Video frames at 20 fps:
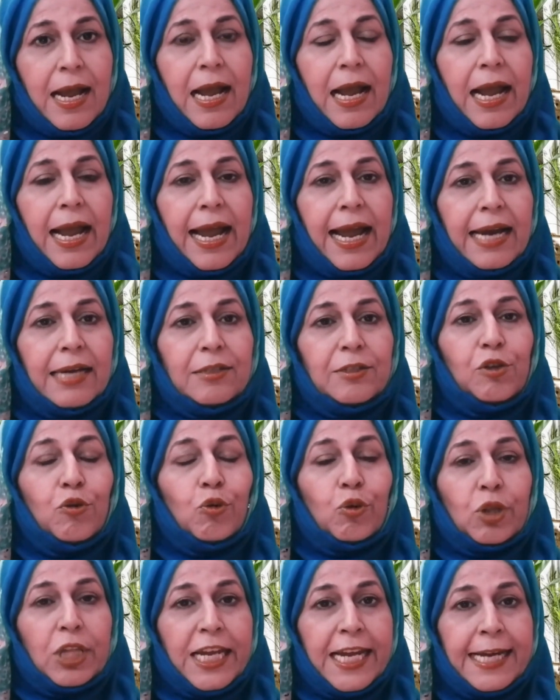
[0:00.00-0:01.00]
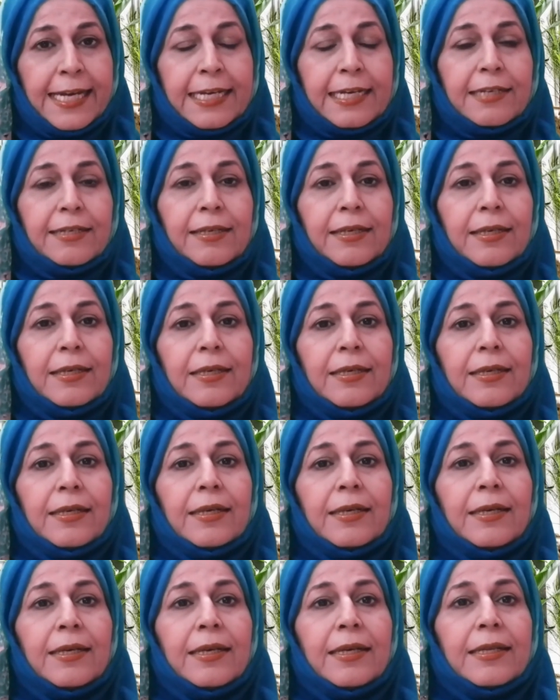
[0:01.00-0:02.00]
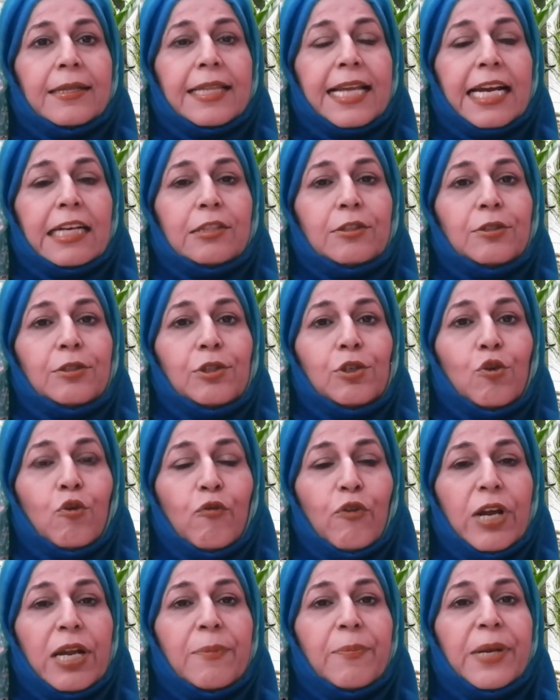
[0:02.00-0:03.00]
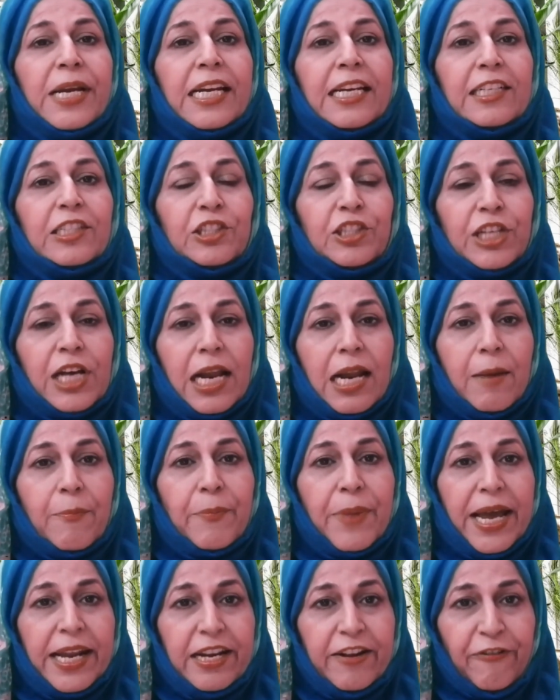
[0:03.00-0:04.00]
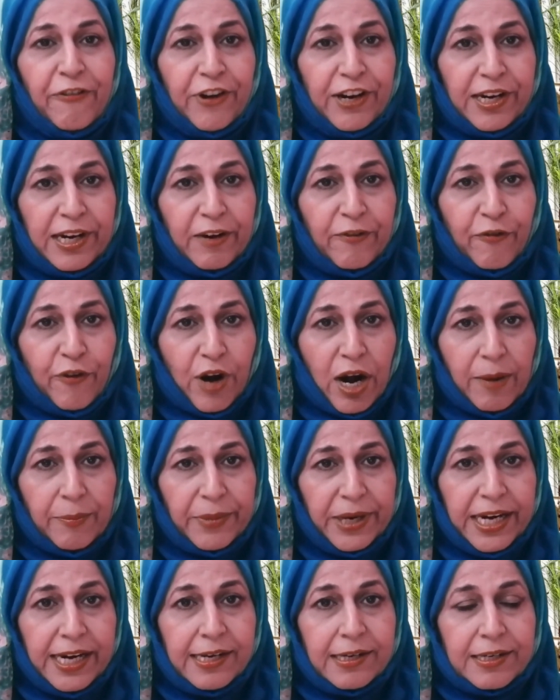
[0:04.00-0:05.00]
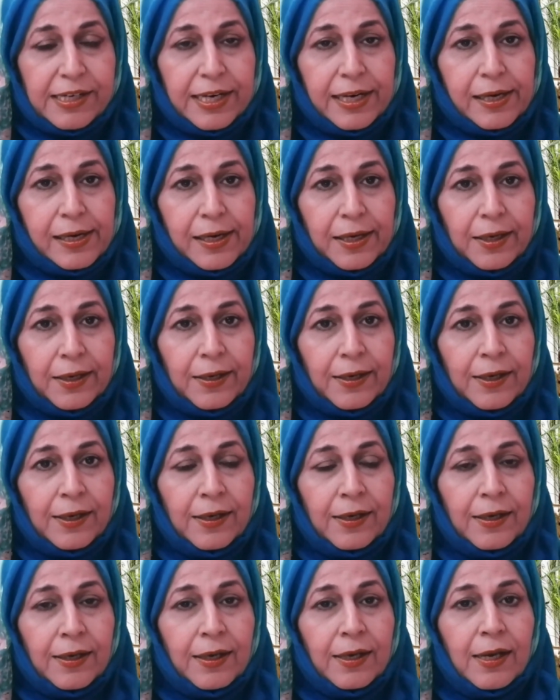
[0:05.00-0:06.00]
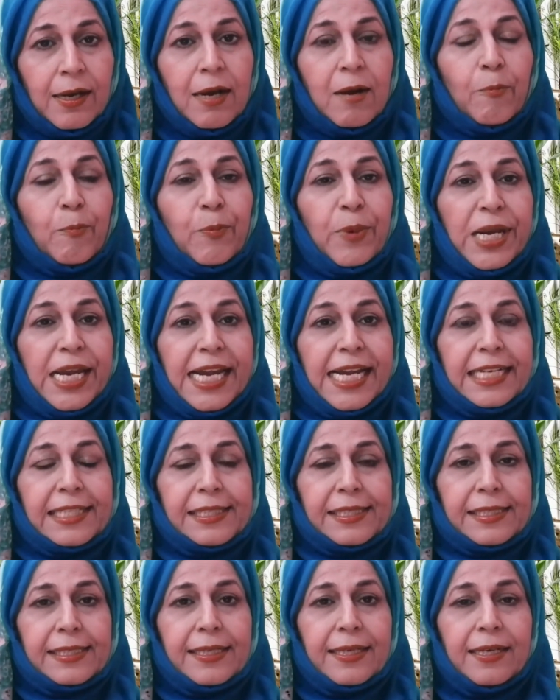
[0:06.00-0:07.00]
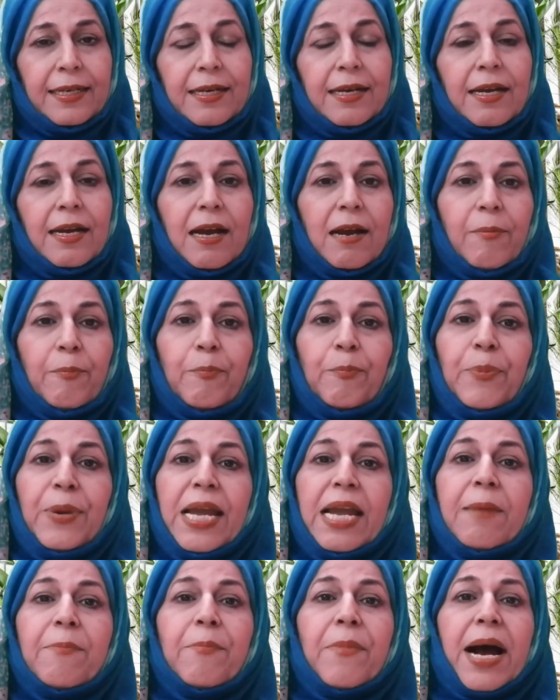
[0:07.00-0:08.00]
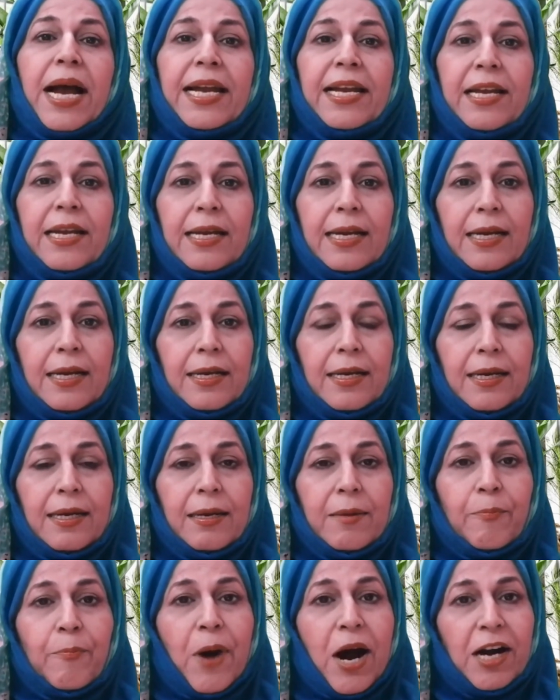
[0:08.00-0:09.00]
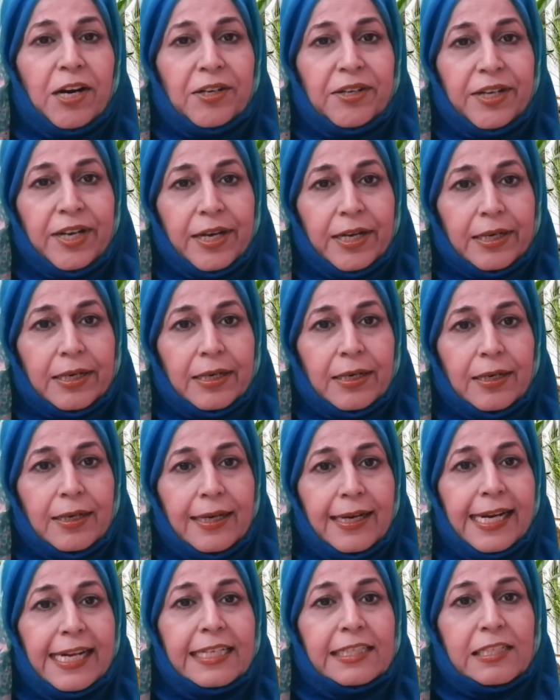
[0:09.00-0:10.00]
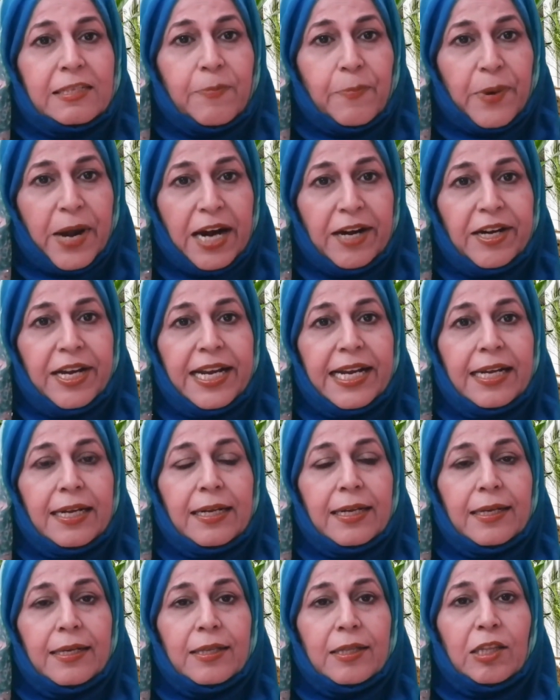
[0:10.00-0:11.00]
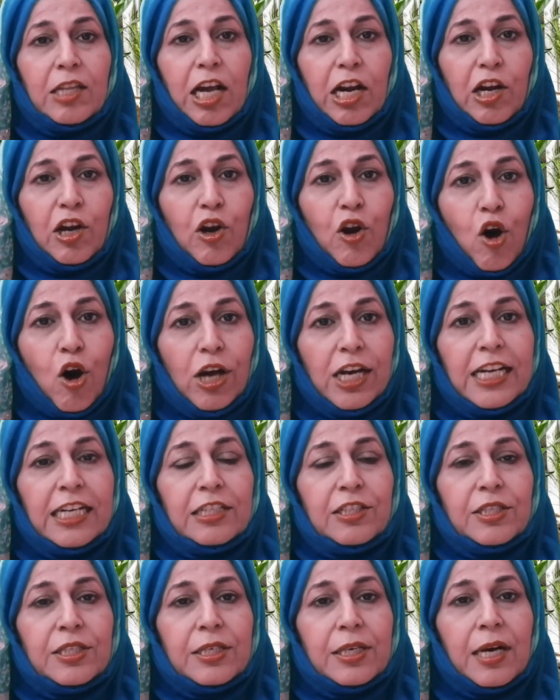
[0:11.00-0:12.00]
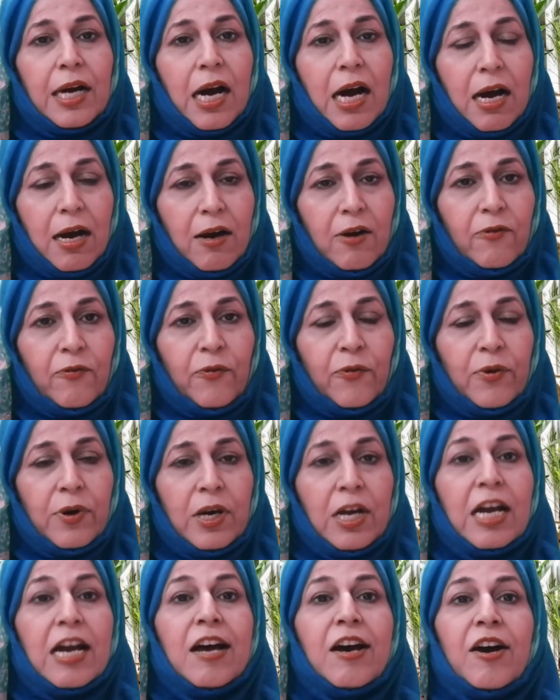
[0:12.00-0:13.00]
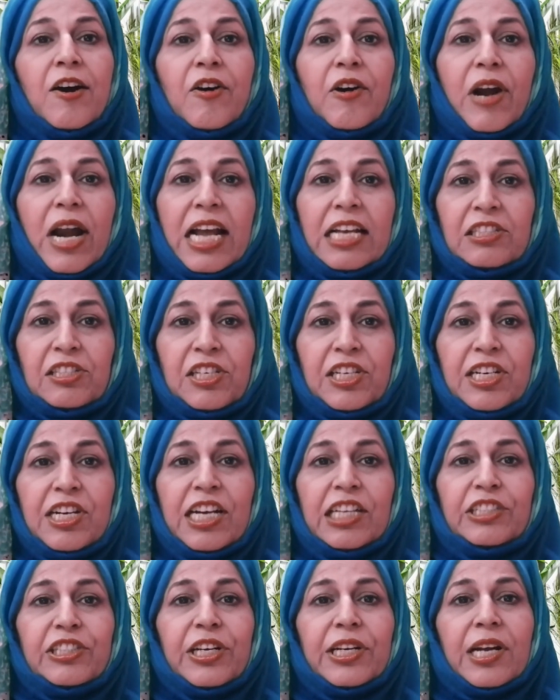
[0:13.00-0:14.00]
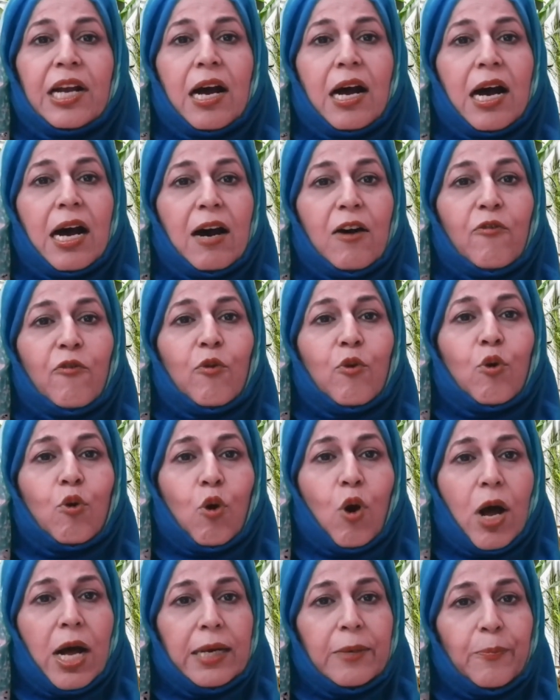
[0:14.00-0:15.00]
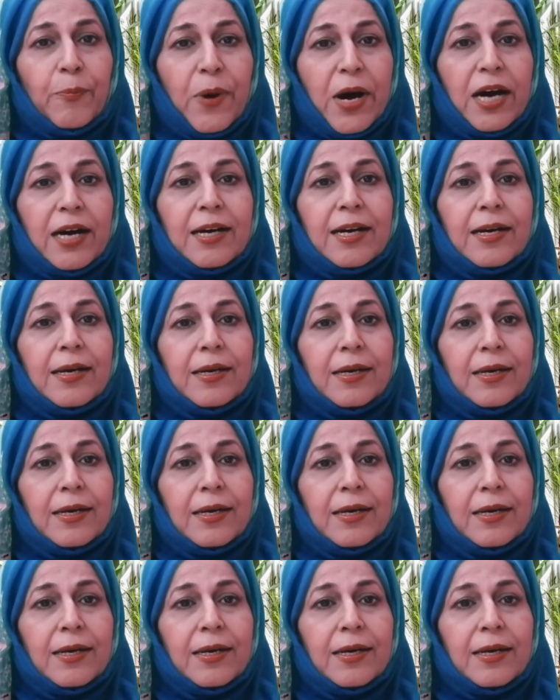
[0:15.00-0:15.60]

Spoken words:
and you think that you will be inshallah benefited from it, please be my partner in spreading the knowledge of recitation of Quran Pak